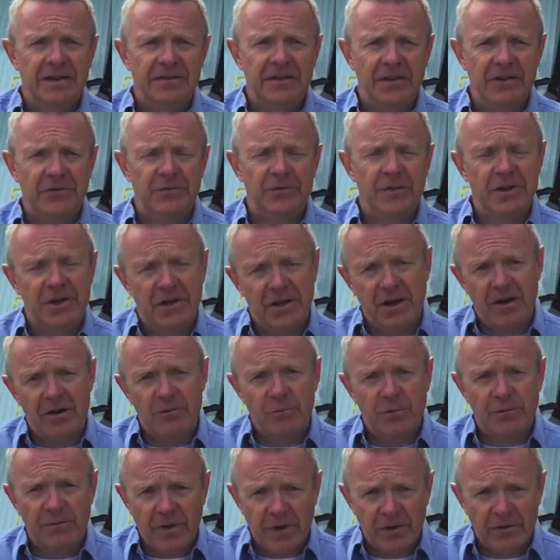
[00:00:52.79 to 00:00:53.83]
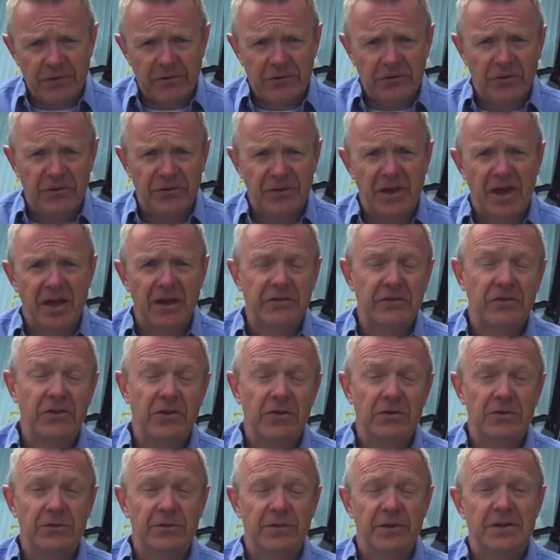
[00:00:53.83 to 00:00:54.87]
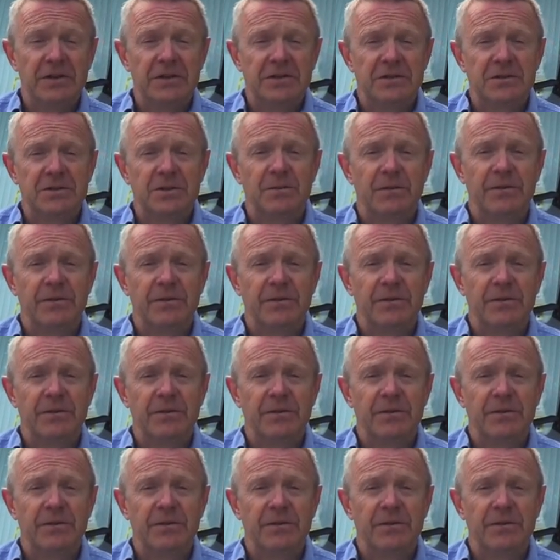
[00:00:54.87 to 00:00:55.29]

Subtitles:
This video will focus on the external features